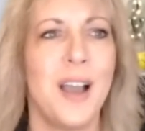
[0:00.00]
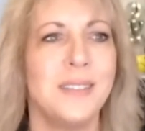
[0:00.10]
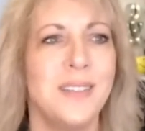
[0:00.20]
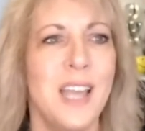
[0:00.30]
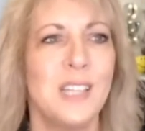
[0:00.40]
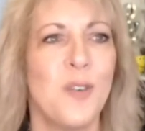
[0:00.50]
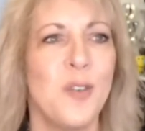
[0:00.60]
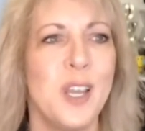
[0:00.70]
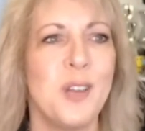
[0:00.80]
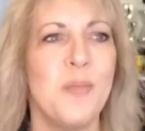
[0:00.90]
guys, thanks
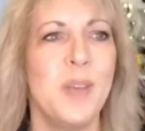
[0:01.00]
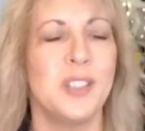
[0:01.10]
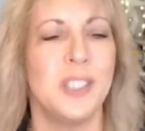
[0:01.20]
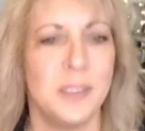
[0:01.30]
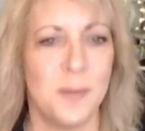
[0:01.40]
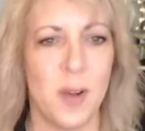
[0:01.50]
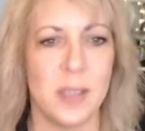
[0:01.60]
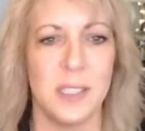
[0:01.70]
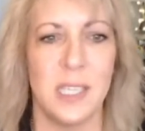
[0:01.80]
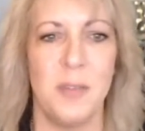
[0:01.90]
for the intermission
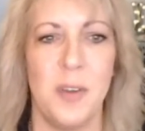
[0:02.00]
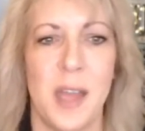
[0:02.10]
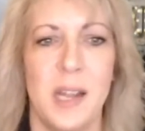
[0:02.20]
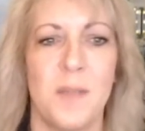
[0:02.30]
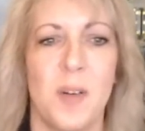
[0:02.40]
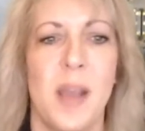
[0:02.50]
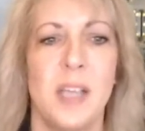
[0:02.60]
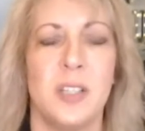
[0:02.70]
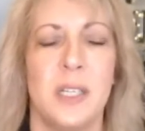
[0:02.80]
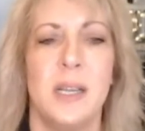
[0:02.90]
for us to give you that
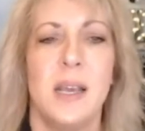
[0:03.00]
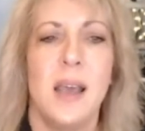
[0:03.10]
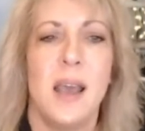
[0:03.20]
information.